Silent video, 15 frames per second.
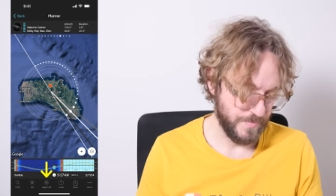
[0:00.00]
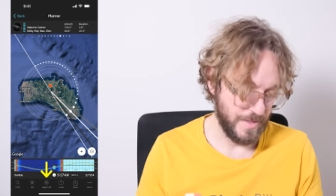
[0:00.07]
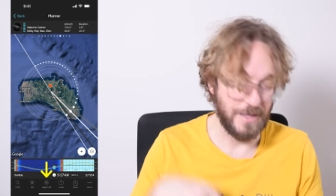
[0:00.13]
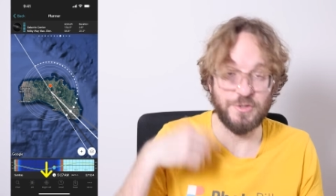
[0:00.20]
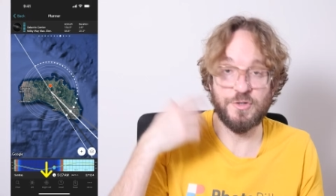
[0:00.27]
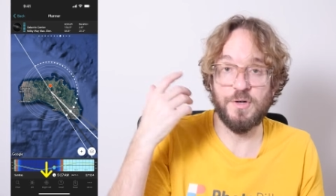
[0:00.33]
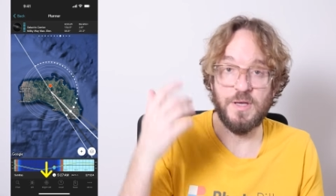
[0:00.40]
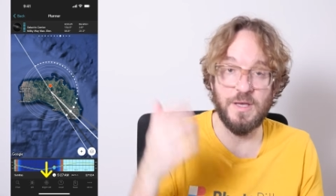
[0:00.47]

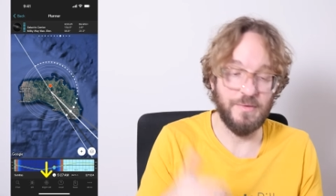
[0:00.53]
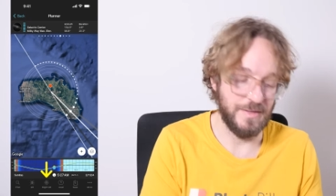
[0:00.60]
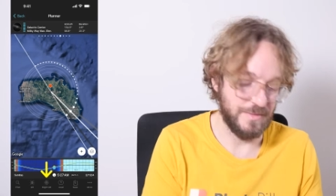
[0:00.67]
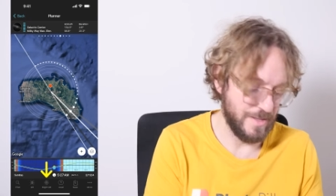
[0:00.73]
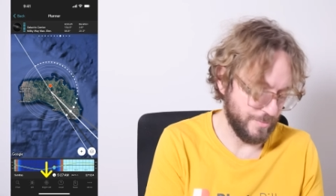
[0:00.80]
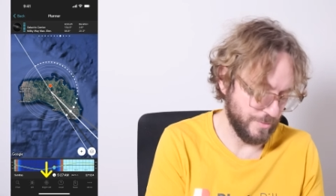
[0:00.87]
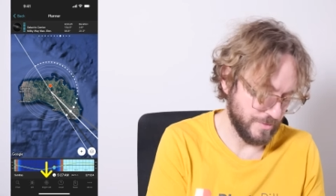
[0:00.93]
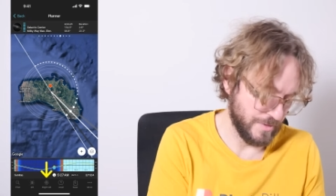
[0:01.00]
Actually, if I
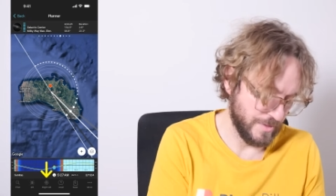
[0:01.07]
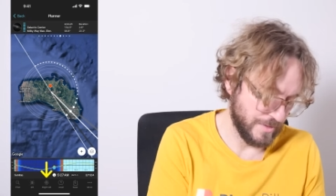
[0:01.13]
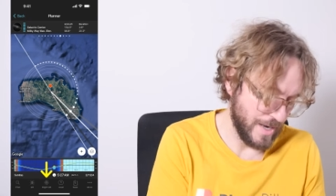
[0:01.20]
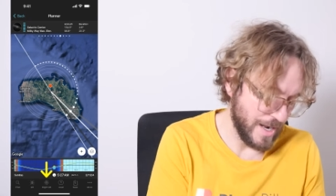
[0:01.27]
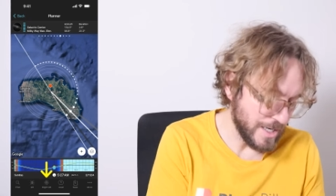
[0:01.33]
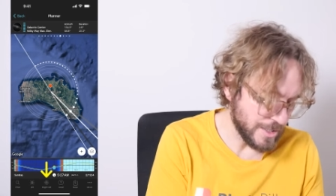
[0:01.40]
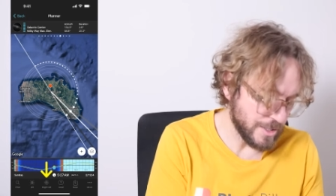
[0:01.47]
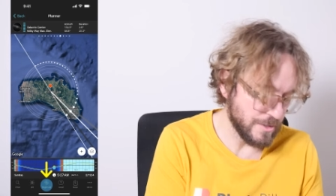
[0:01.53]
tap on the
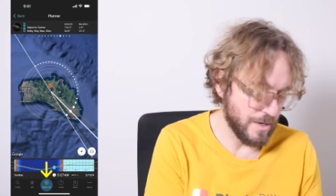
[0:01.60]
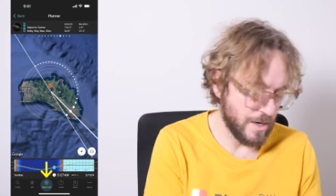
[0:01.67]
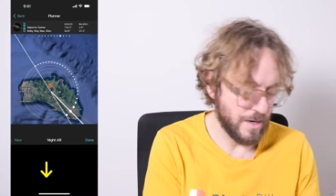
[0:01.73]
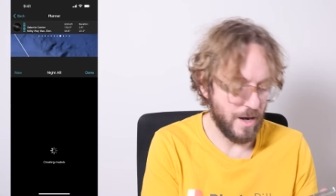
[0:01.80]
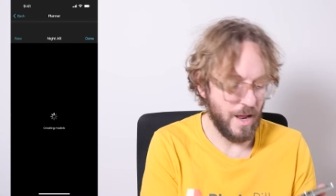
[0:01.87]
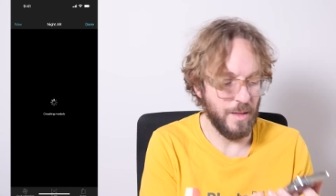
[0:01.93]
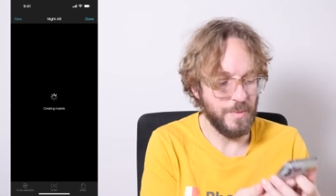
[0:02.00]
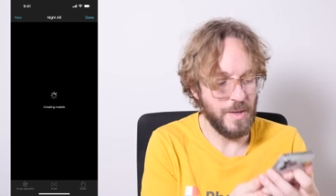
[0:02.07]
night
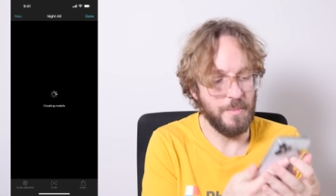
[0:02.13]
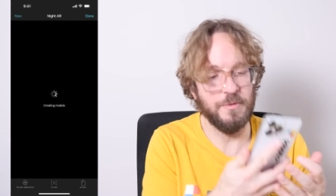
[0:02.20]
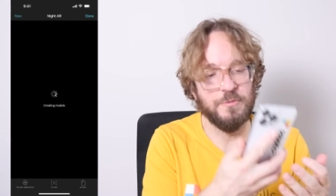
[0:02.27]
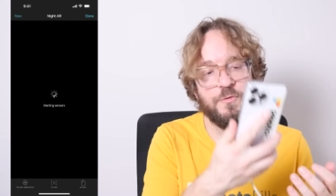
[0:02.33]
AR, I'll be able